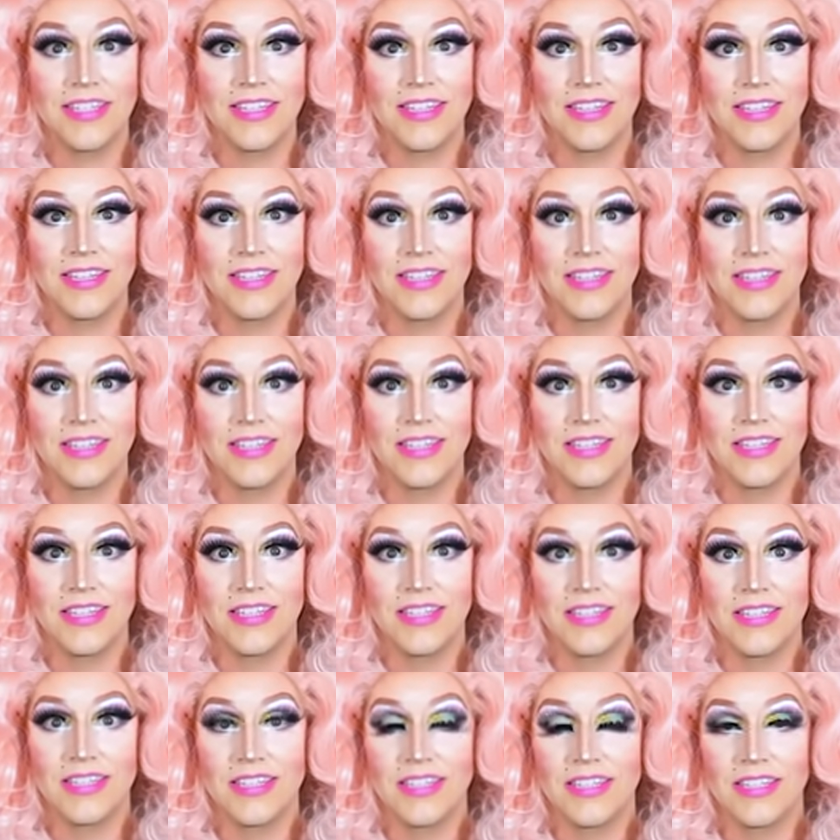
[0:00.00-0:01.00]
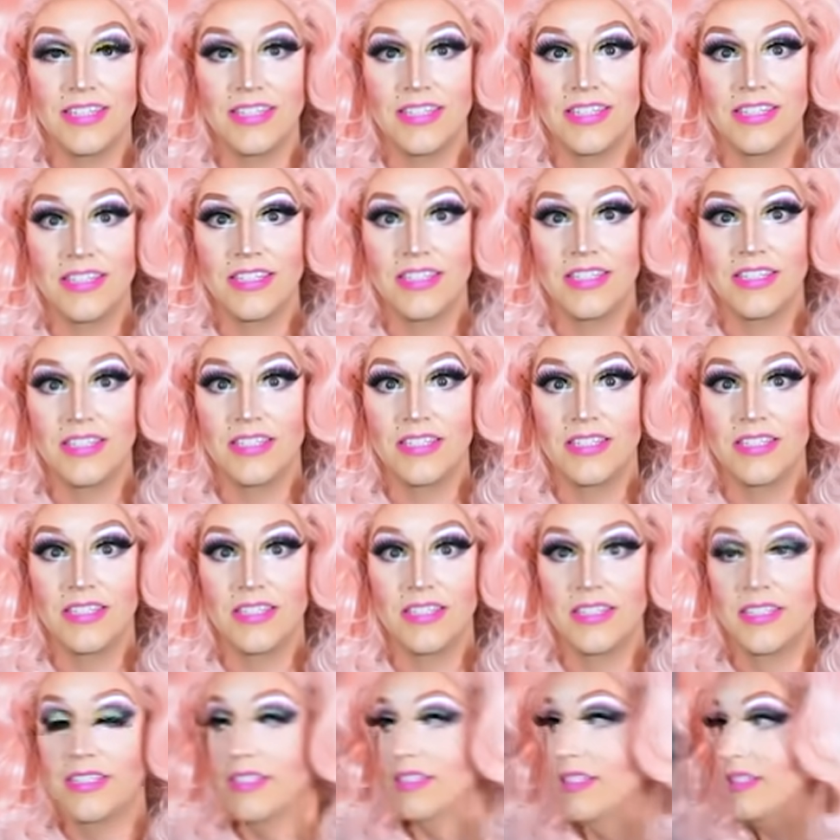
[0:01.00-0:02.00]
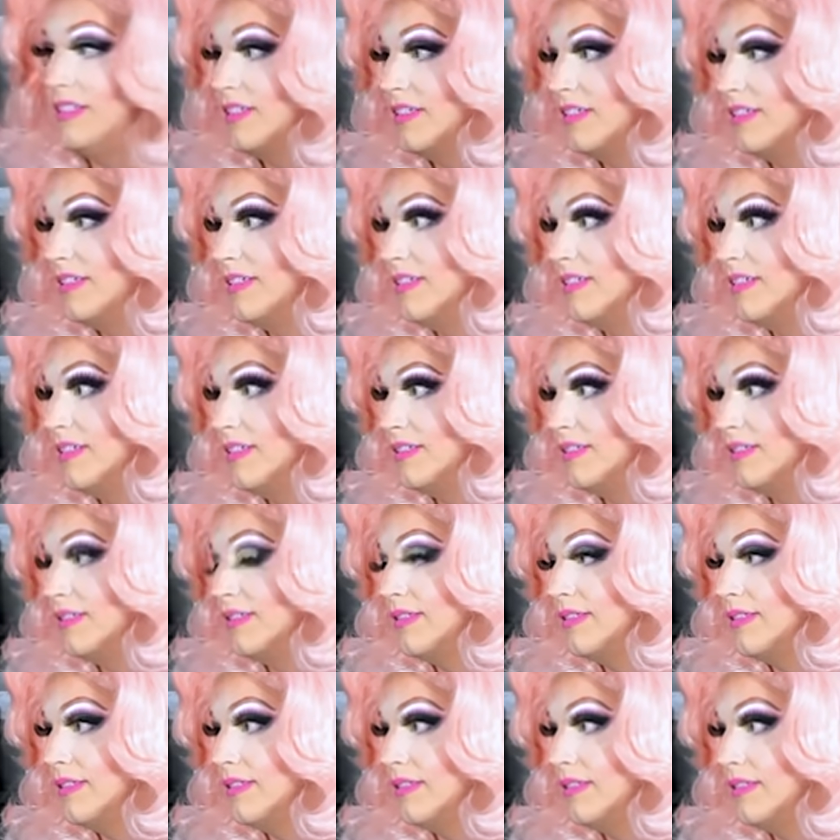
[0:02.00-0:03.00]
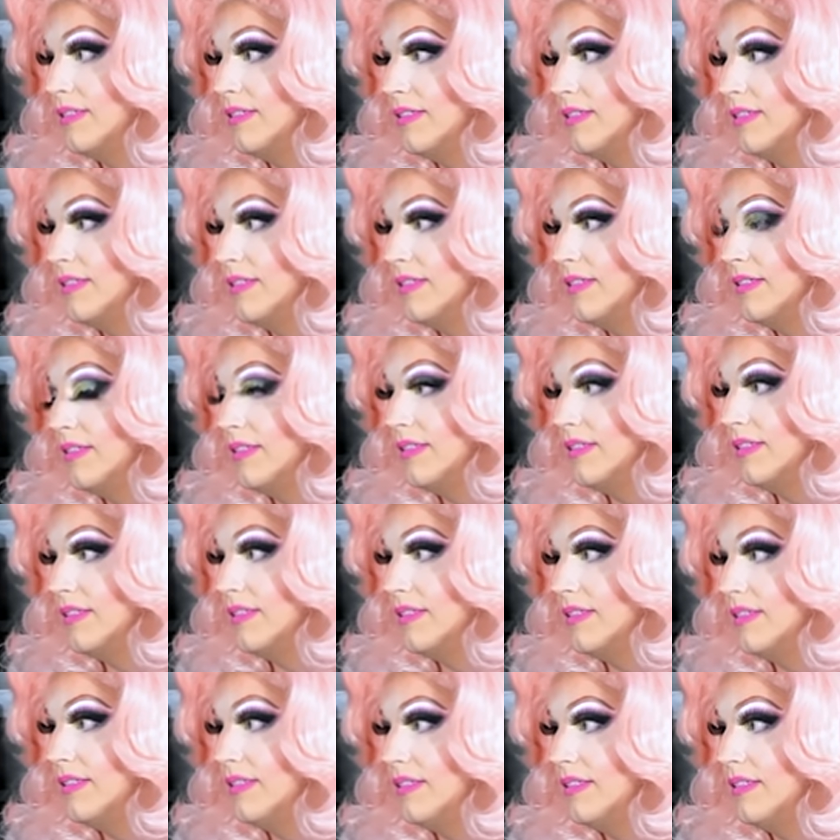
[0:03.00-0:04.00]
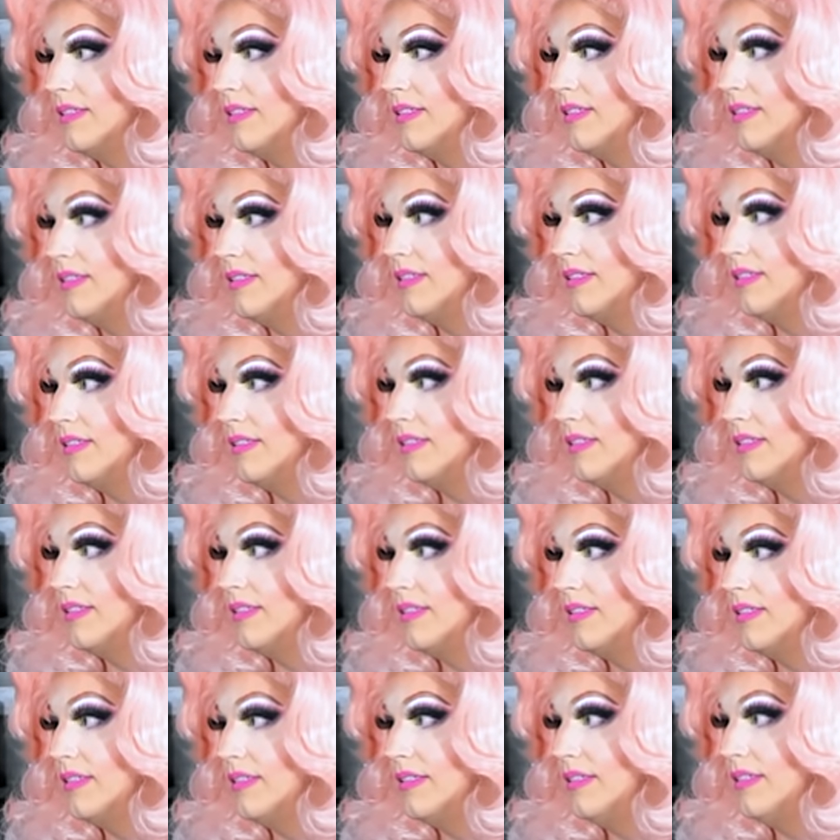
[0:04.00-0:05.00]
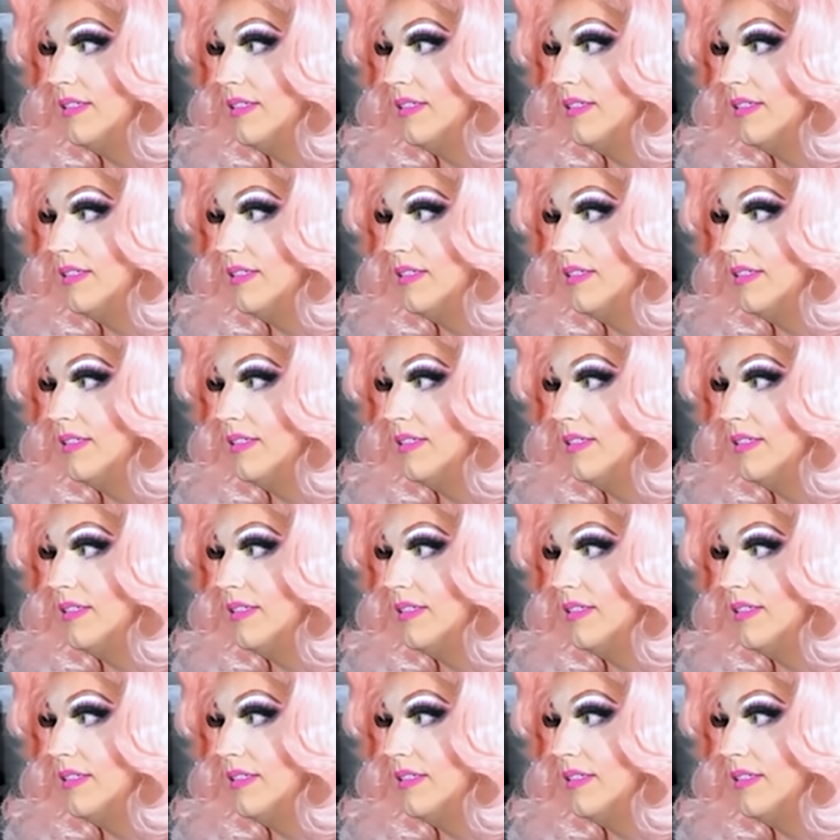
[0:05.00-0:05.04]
(not speaking)